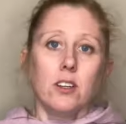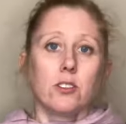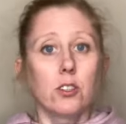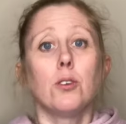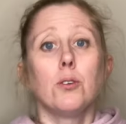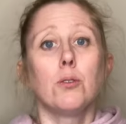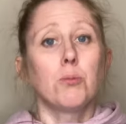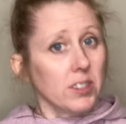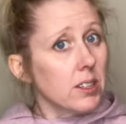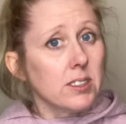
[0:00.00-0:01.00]
So
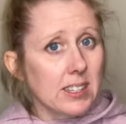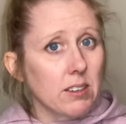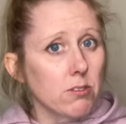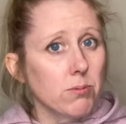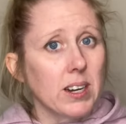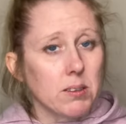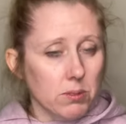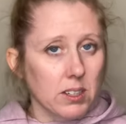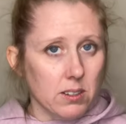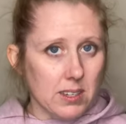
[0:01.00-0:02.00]
really good sell-through rate,
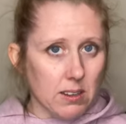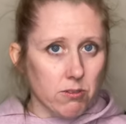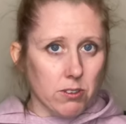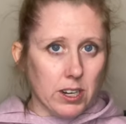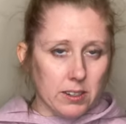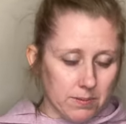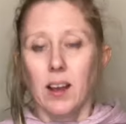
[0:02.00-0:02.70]
really good sell-through rate.